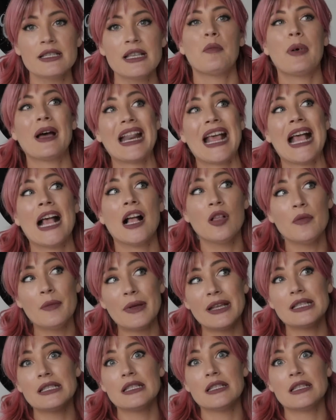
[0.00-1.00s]
But
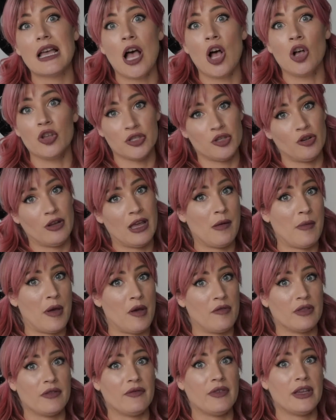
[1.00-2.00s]
Hellmann's also came out
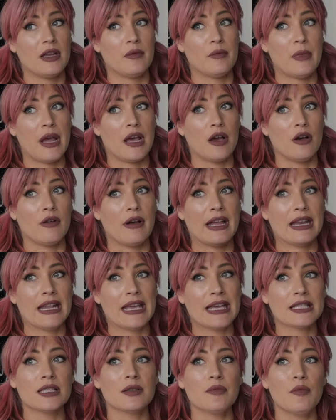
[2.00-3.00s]
with a vegan mayo, and
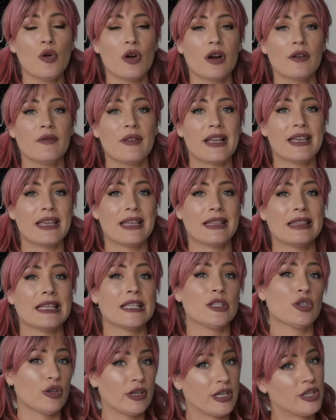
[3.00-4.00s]
it's more of like the
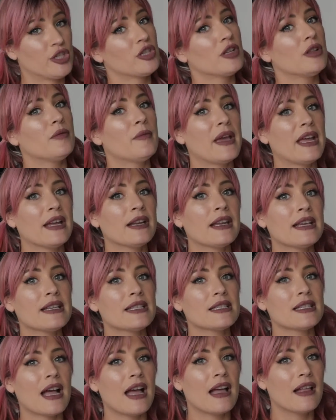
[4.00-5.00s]
traditional mayonnaise
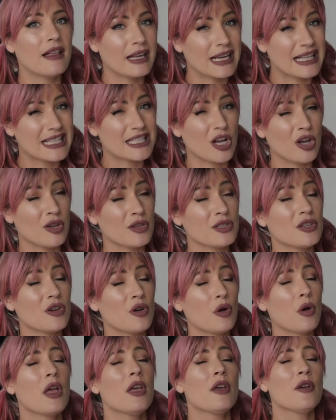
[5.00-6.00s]
style, and it's
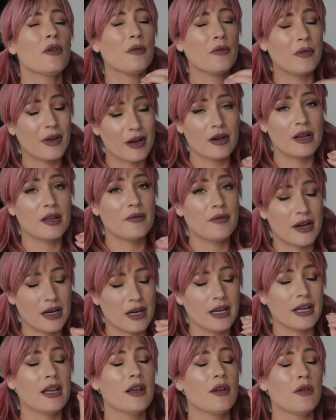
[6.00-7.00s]
also very,
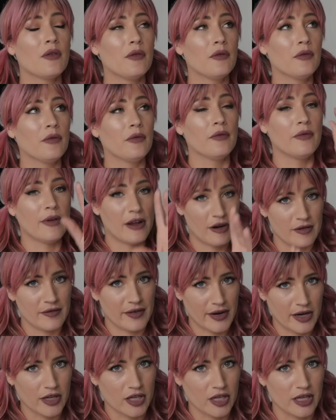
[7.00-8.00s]
very, very,
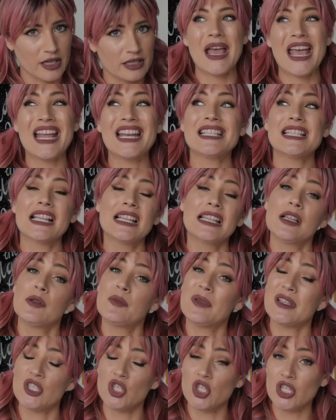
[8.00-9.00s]
very good. And it's a little
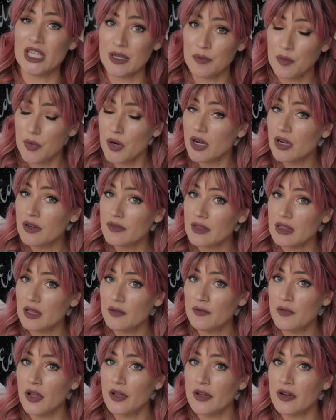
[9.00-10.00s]
bit cheaper than the
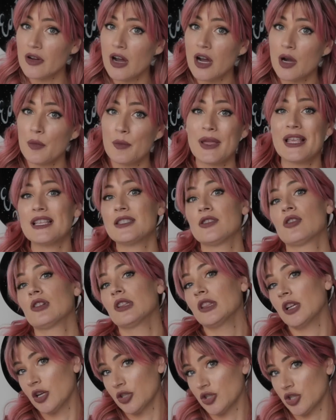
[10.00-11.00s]
Follow Your Heart because they're a
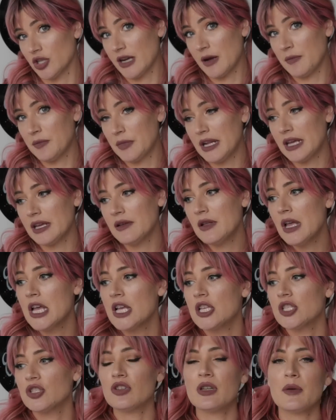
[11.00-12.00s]
larger company.
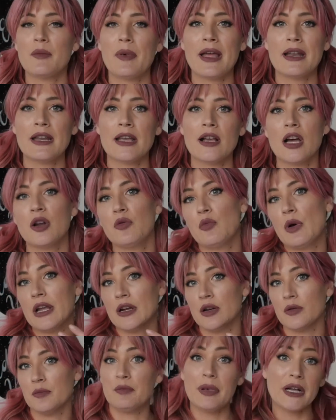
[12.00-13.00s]
So depending on what
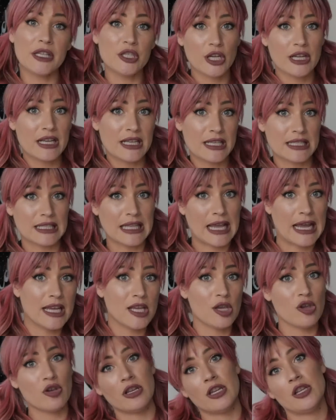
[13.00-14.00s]
your budget is like,
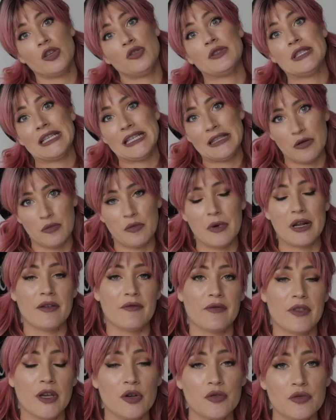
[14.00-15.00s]
you can use either one
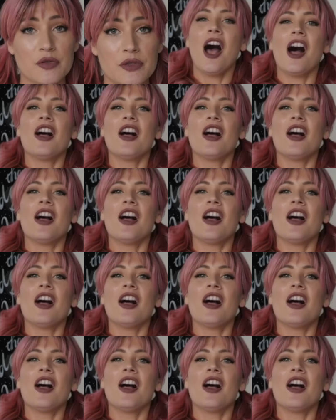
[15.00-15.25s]
of those.